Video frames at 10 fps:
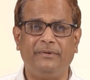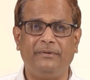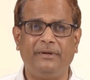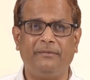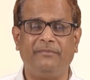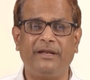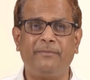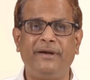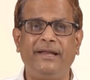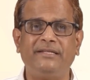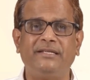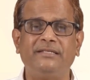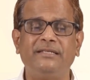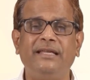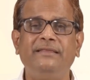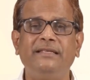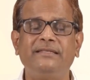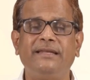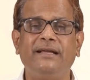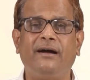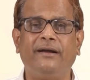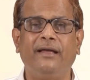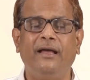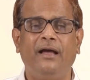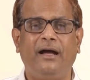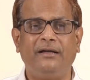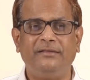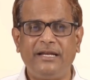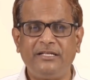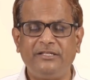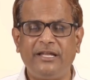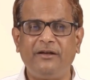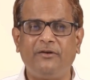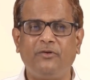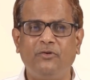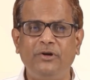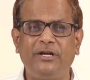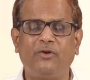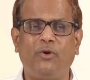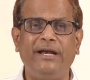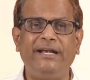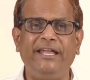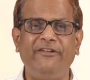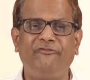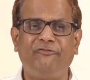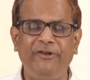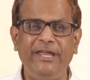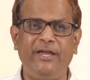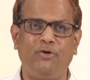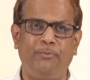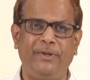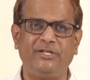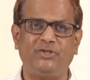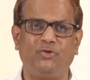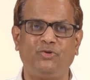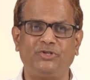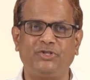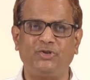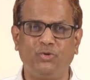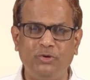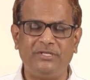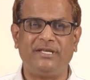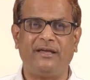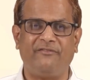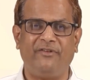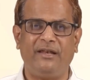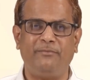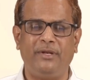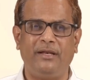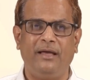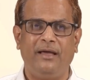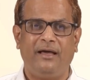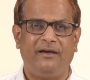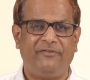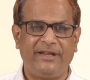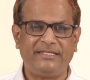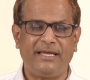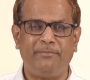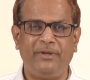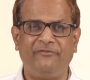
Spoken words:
recommendations in this regard. There are good quality free open source tools are available. For example,